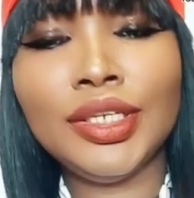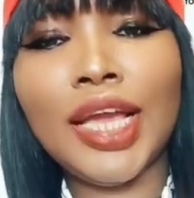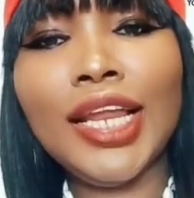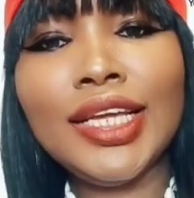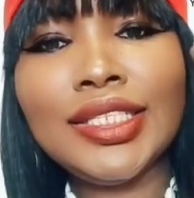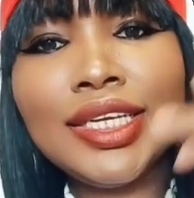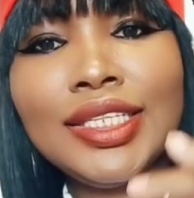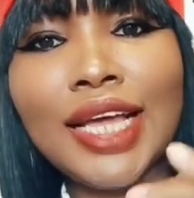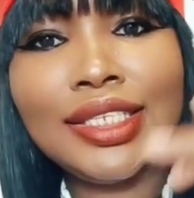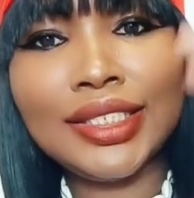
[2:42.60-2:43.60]

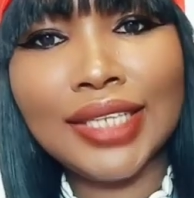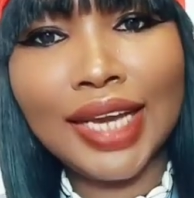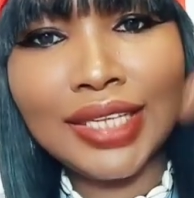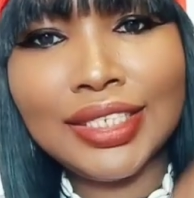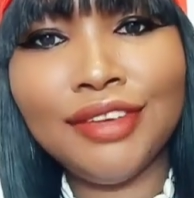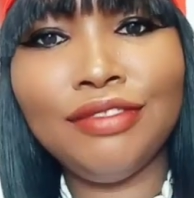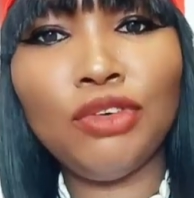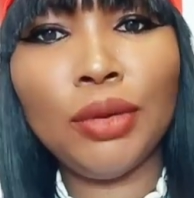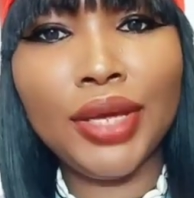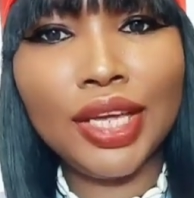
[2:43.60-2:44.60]
anything that is negative
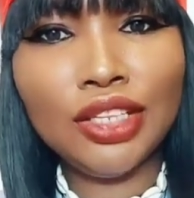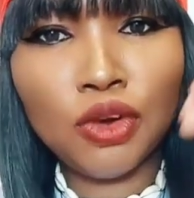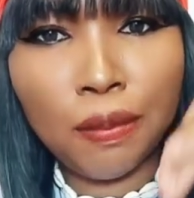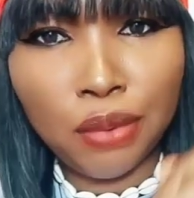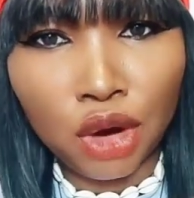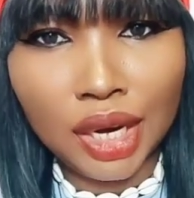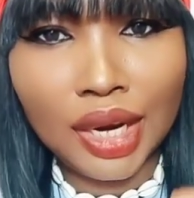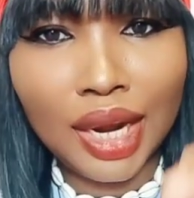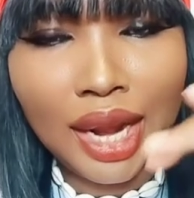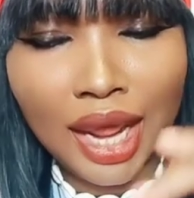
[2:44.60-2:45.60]
will begin to
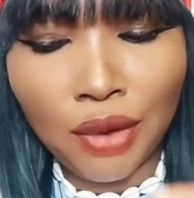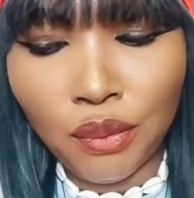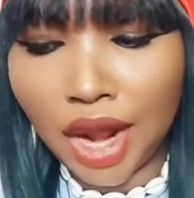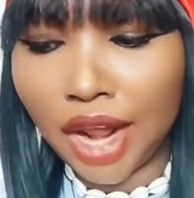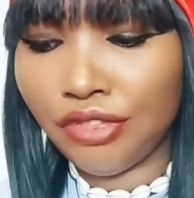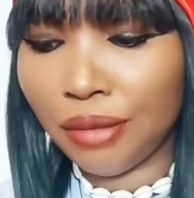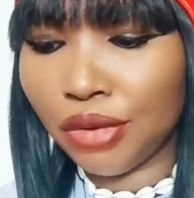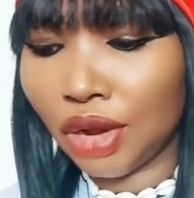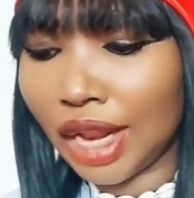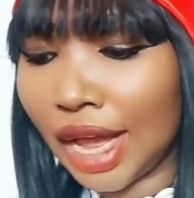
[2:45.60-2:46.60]
burn away from
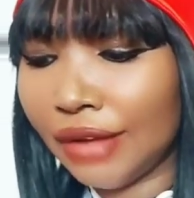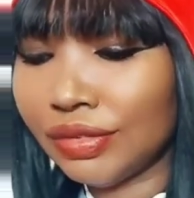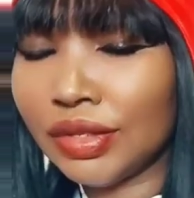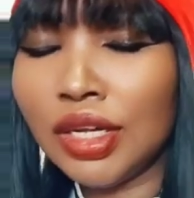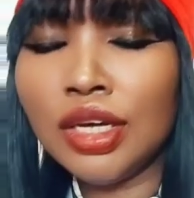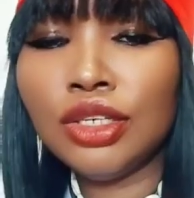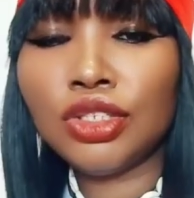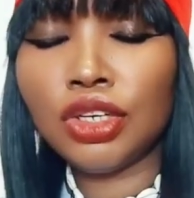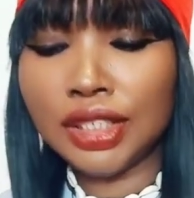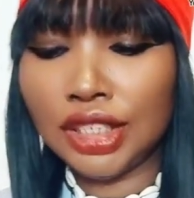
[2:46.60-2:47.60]
your life.
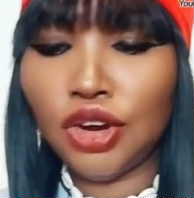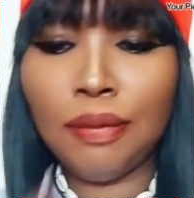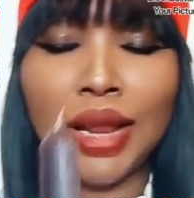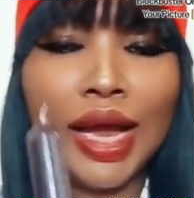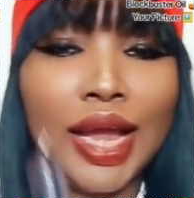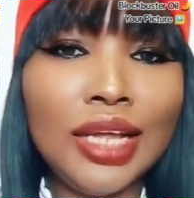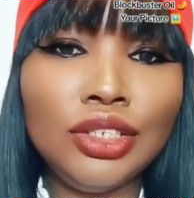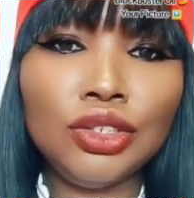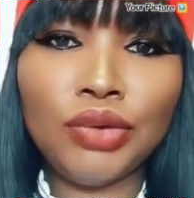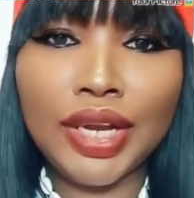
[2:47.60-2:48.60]
So your black
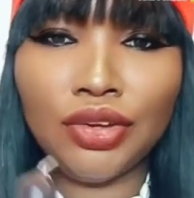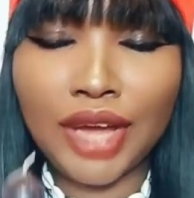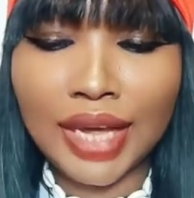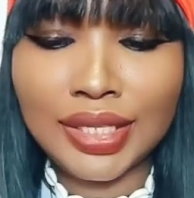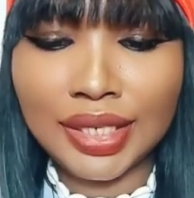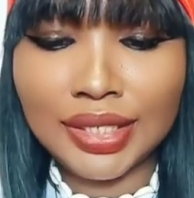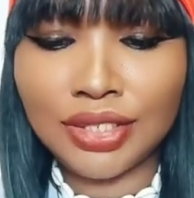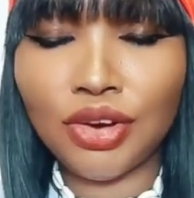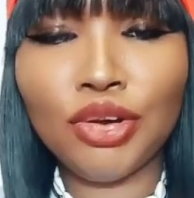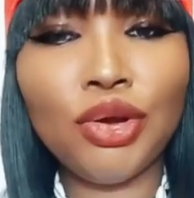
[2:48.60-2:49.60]
candle, when you get
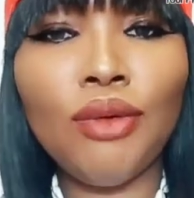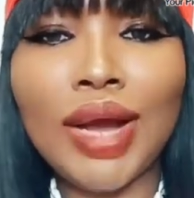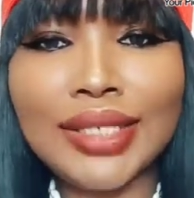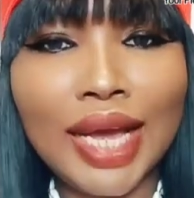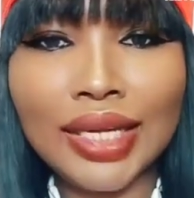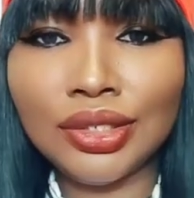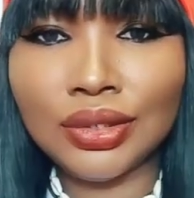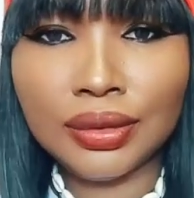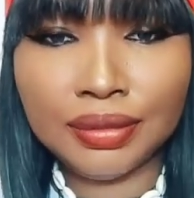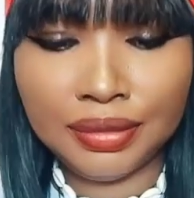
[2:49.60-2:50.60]
it, or your white
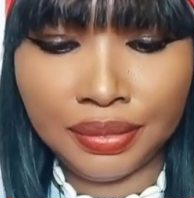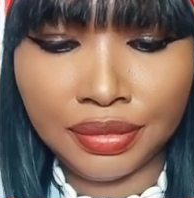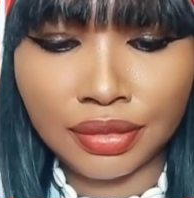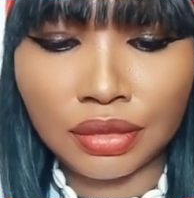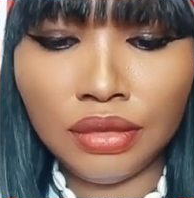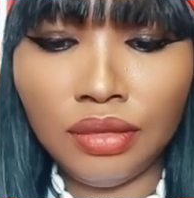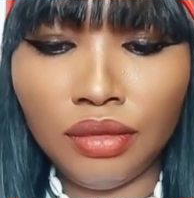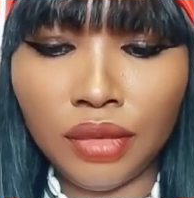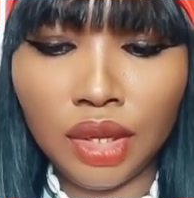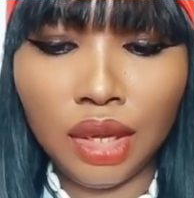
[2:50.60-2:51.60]
candle,
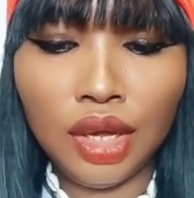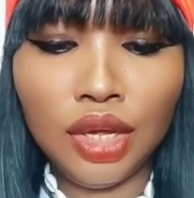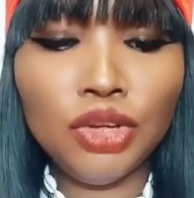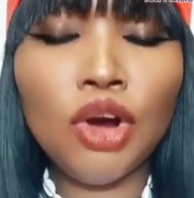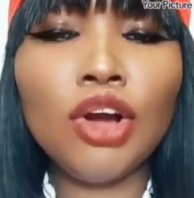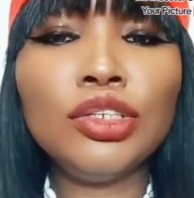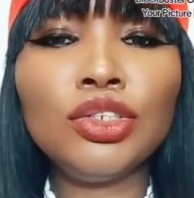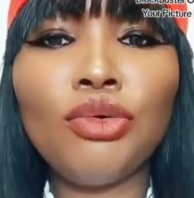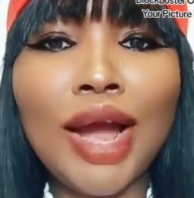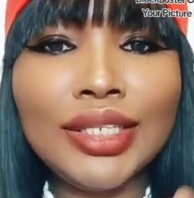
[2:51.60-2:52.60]
you're going
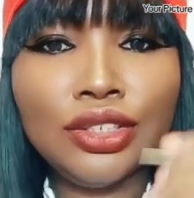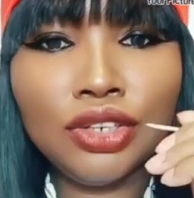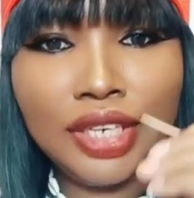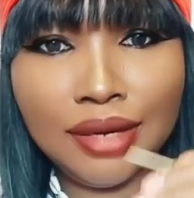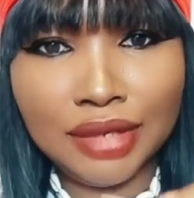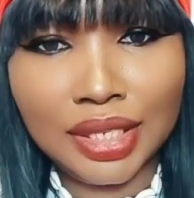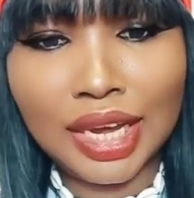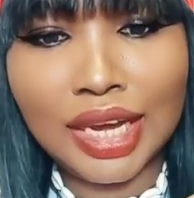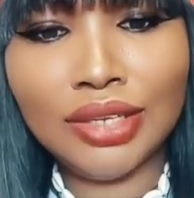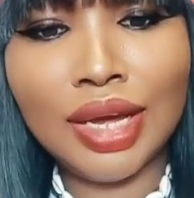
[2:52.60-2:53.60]
to write your name.
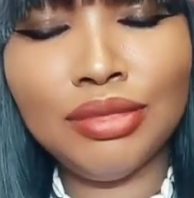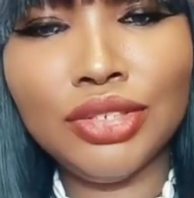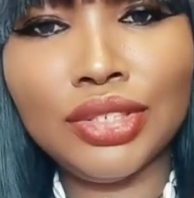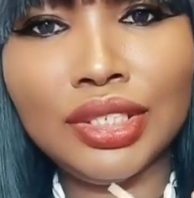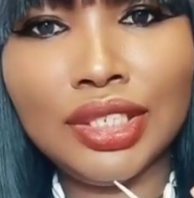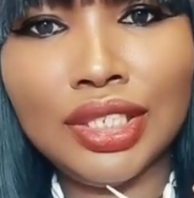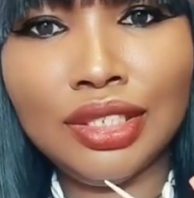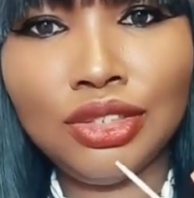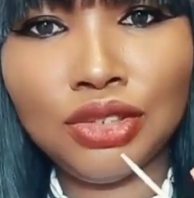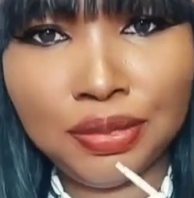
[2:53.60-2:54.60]
See, I'm using
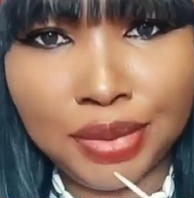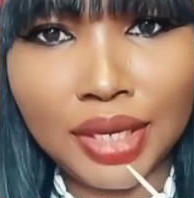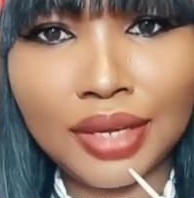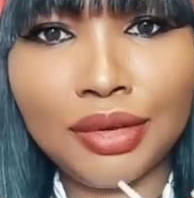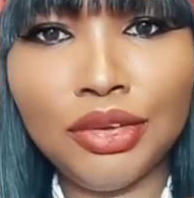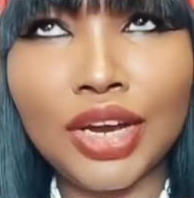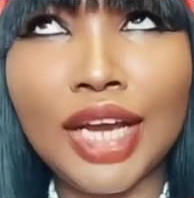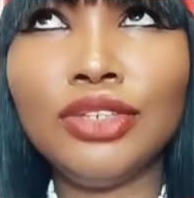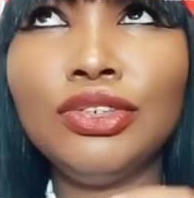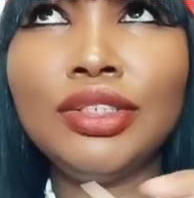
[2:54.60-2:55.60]
the toothpick. You
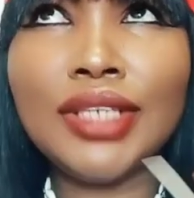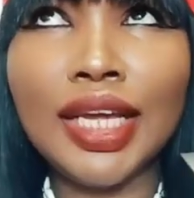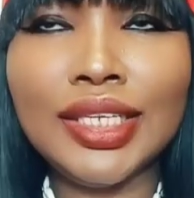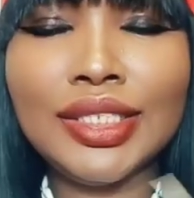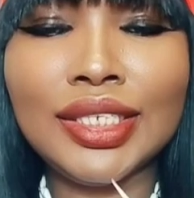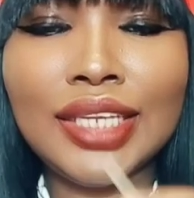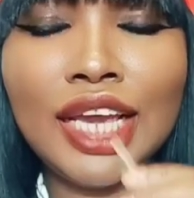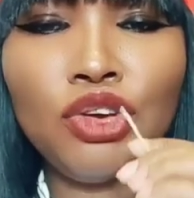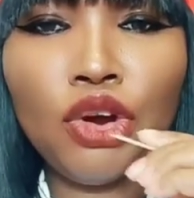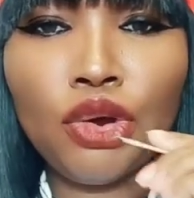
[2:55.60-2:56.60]
can use anything
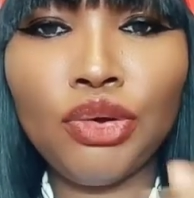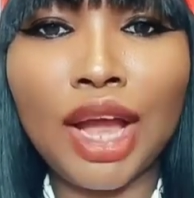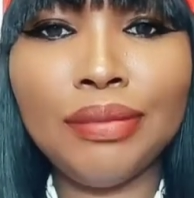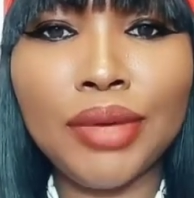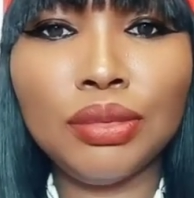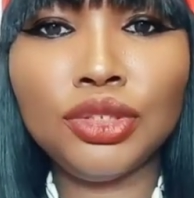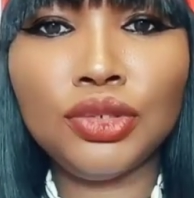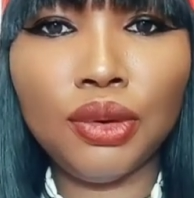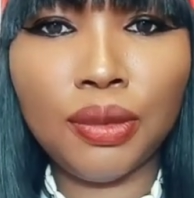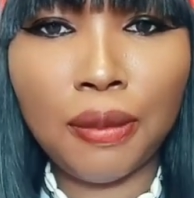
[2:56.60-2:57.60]
that you can be able
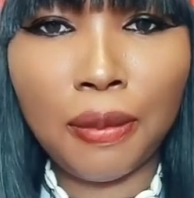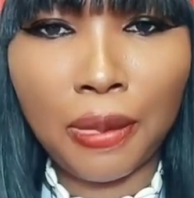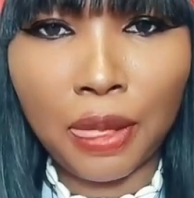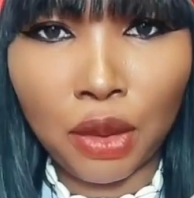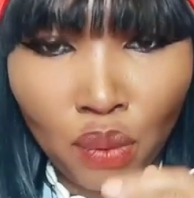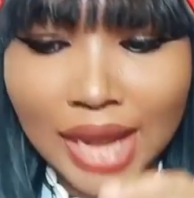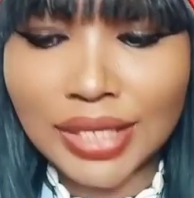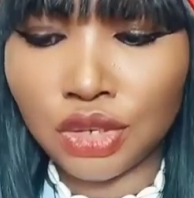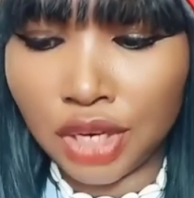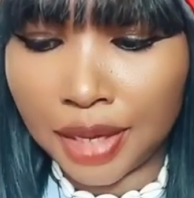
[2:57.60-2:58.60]
to
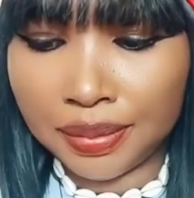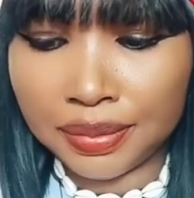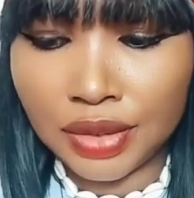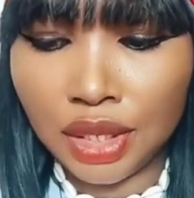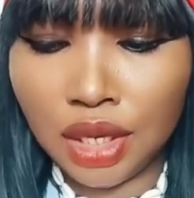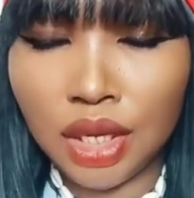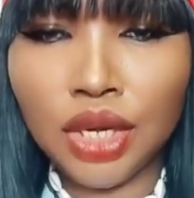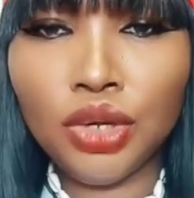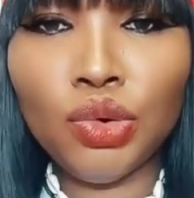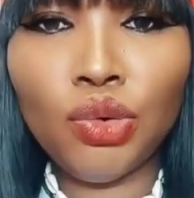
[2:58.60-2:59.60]
write your name.
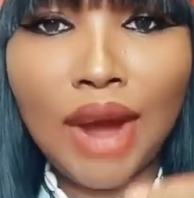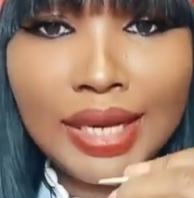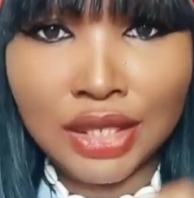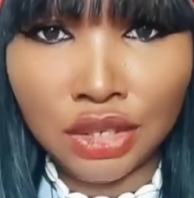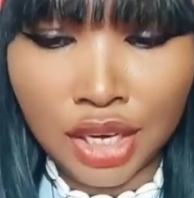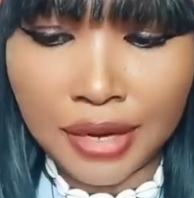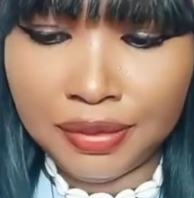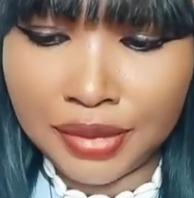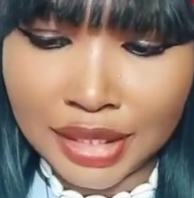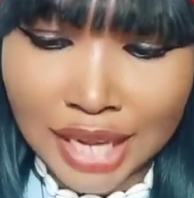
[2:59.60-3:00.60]
You write your name